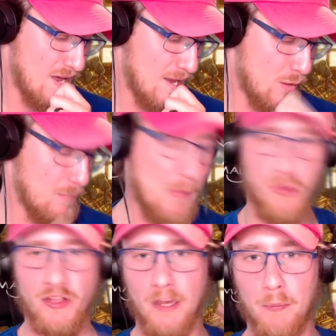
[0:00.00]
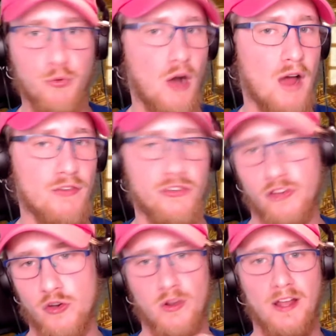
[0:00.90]
maybe with like a
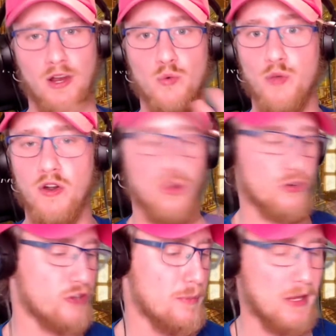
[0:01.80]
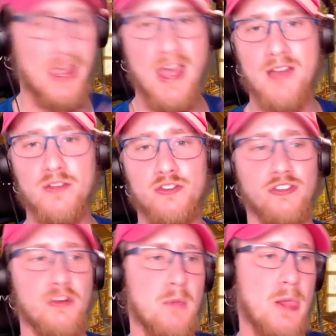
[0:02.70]
prophecy or like a riddle or something.
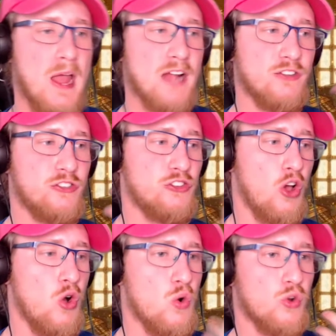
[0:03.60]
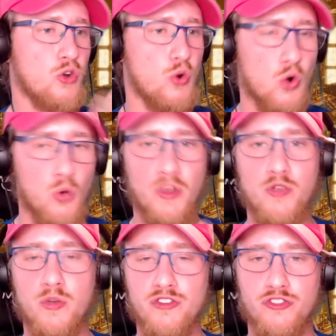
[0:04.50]
It's so cool what you
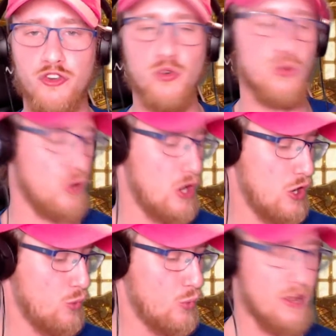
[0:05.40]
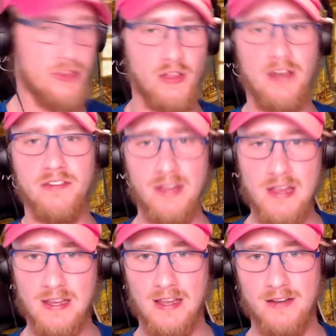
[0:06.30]
could do with a
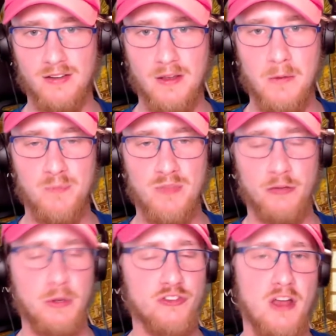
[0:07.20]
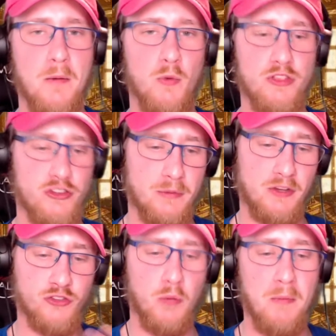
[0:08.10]
ticket, especially with something
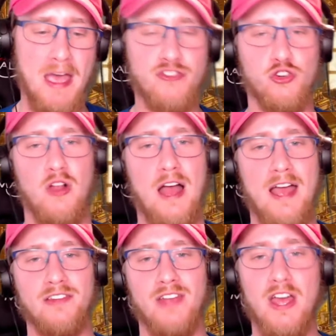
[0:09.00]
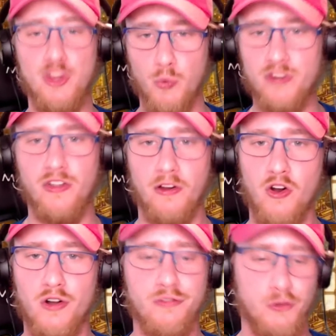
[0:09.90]
so magical as the Witchlight
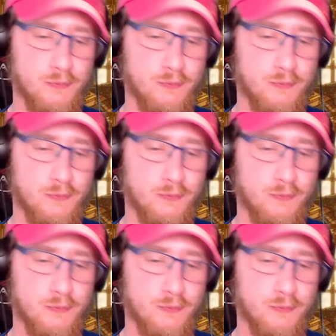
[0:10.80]
Carnival.